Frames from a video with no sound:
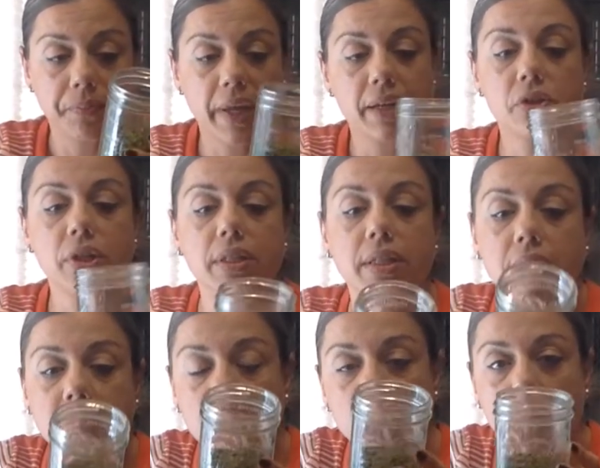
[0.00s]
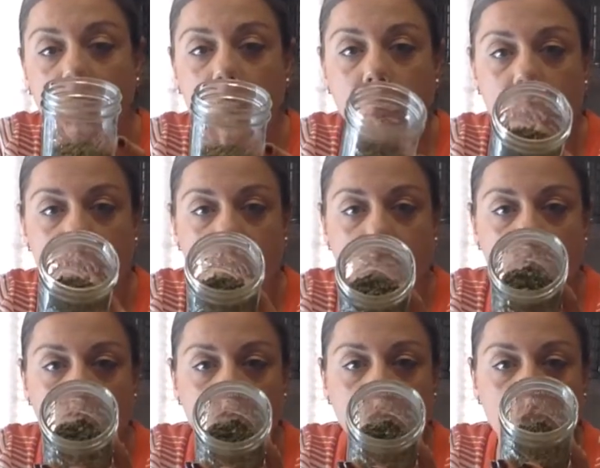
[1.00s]
As you can see, they're
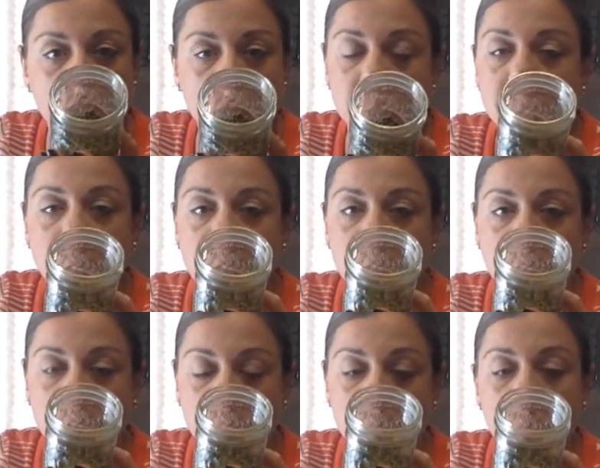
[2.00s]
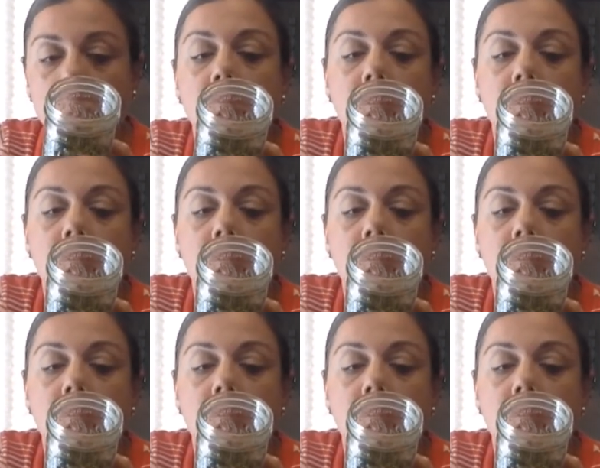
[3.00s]
little green tiny beans.